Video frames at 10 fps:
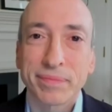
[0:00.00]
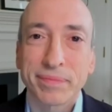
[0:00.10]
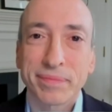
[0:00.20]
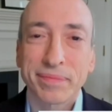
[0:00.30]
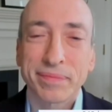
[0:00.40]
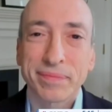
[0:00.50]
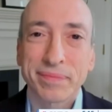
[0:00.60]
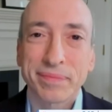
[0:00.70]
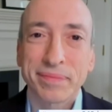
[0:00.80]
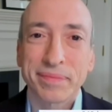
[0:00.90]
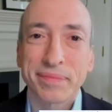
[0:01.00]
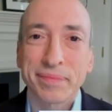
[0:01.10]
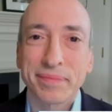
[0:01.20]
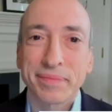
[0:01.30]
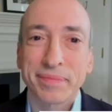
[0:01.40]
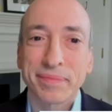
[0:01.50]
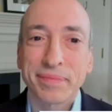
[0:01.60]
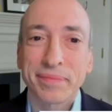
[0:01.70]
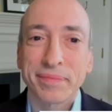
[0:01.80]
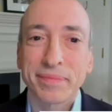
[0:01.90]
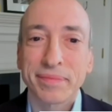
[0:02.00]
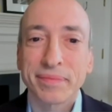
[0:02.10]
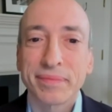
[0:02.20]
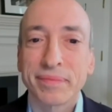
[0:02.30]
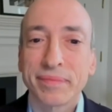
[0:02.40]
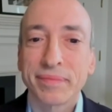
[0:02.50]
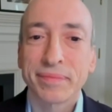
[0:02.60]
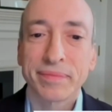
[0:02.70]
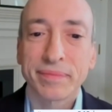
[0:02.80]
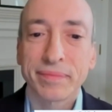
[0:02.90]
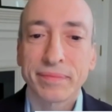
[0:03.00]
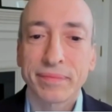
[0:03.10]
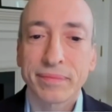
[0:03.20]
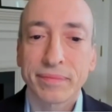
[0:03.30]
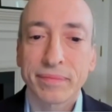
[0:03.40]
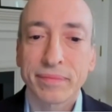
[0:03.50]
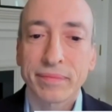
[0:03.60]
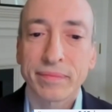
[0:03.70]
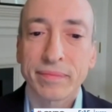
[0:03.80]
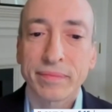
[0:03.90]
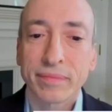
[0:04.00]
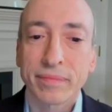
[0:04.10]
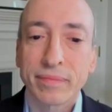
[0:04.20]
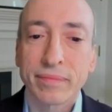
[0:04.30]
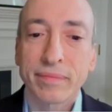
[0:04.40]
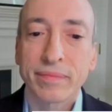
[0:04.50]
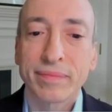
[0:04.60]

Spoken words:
(not speaking)